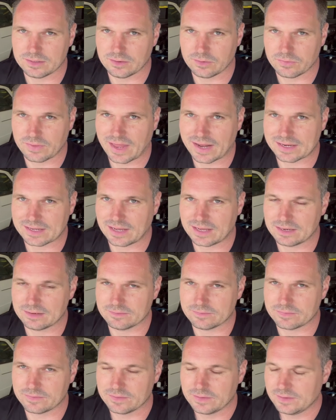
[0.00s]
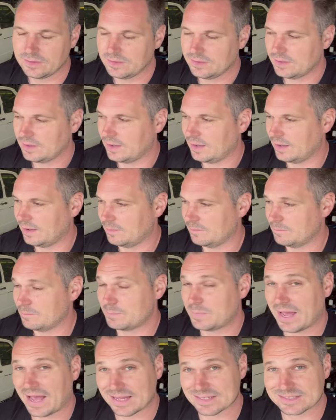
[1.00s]
that kind of
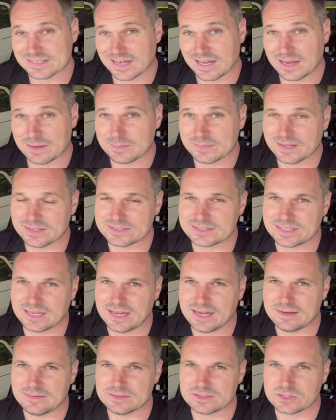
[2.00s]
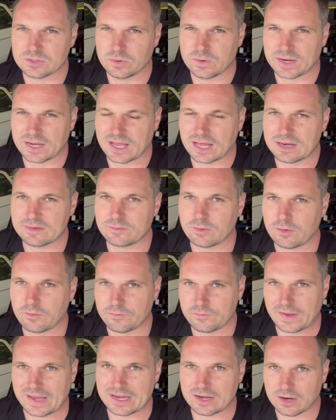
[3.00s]
pastime, let's say. So it kind of all
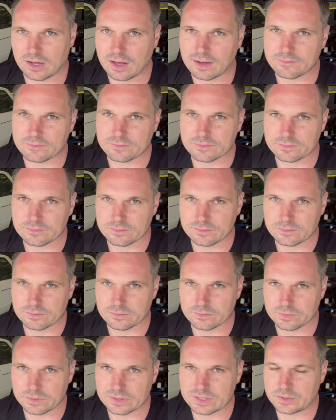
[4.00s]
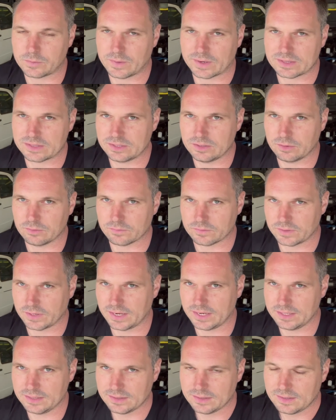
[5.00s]
faded off really quickly
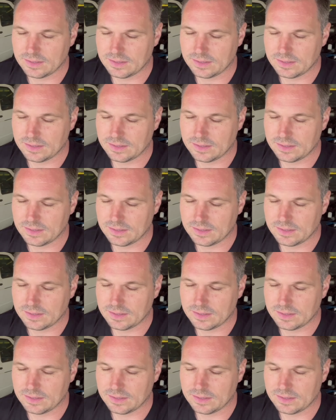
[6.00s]
overnight.